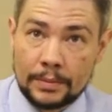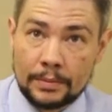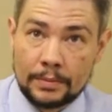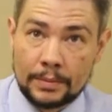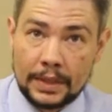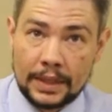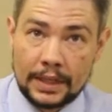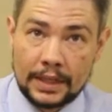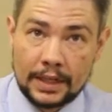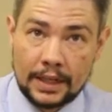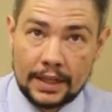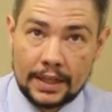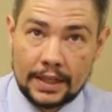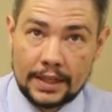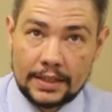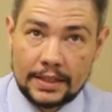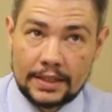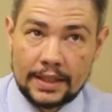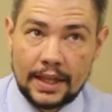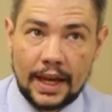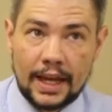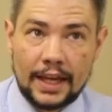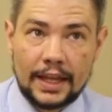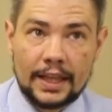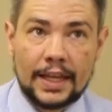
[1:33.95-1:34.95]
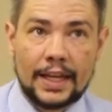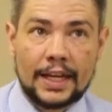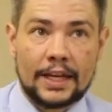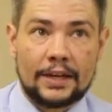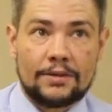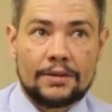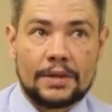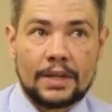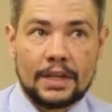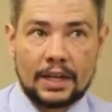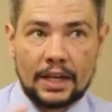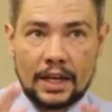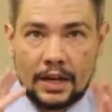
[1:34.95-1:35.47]
because I like
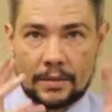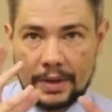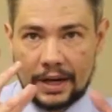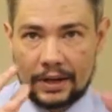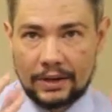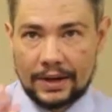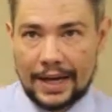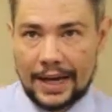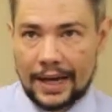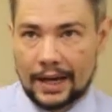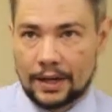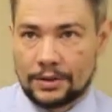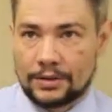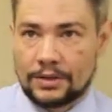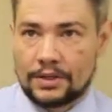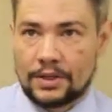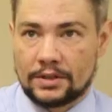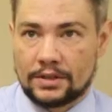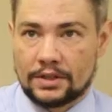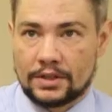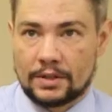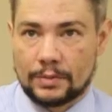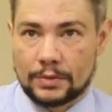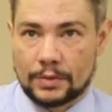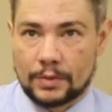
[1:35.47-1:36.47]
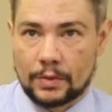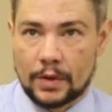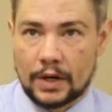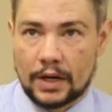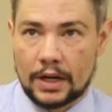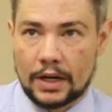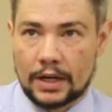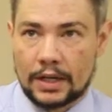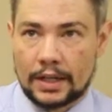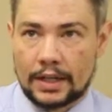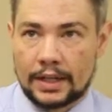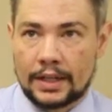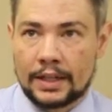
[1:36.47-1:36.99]
thinking about how systems
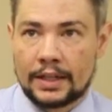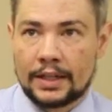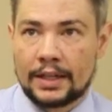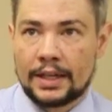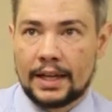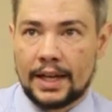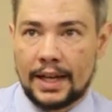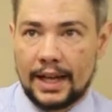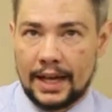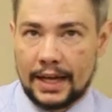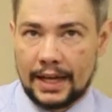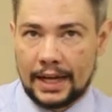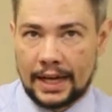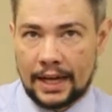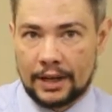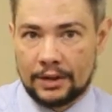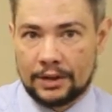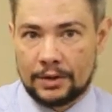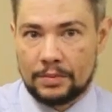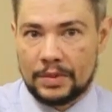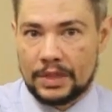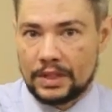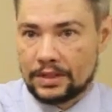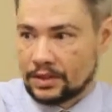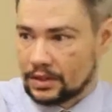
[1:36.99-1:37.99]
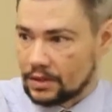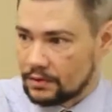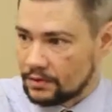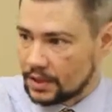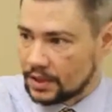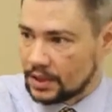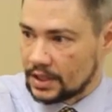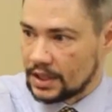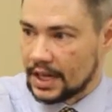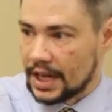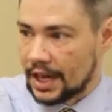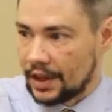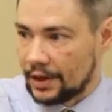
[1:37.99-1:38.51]
work and how the pieces fit
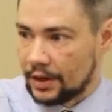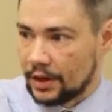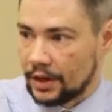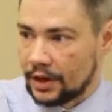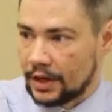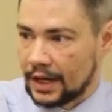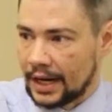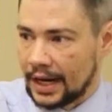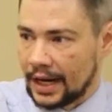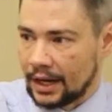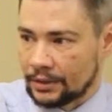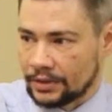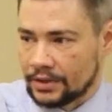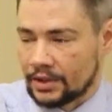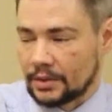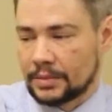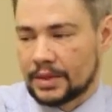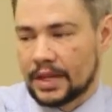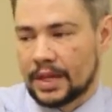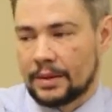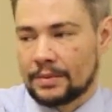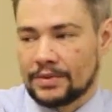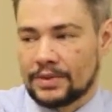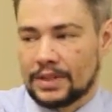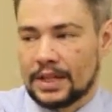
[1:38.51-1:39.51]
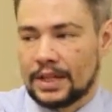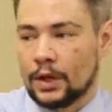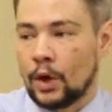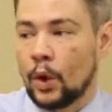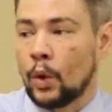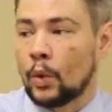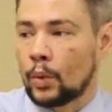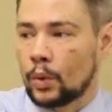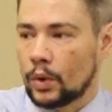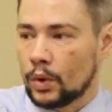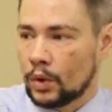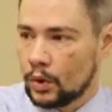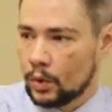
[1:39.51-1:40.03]
together and how sometimes they
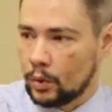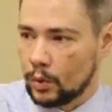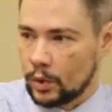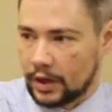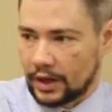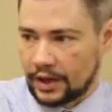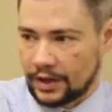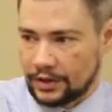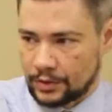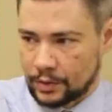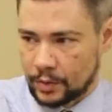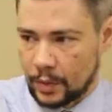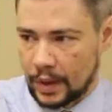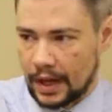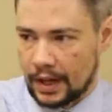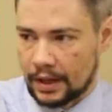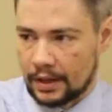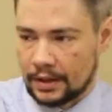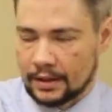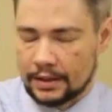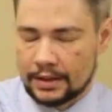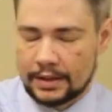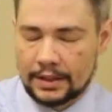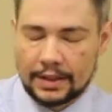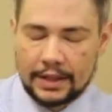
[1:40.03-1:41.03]
don't work as well.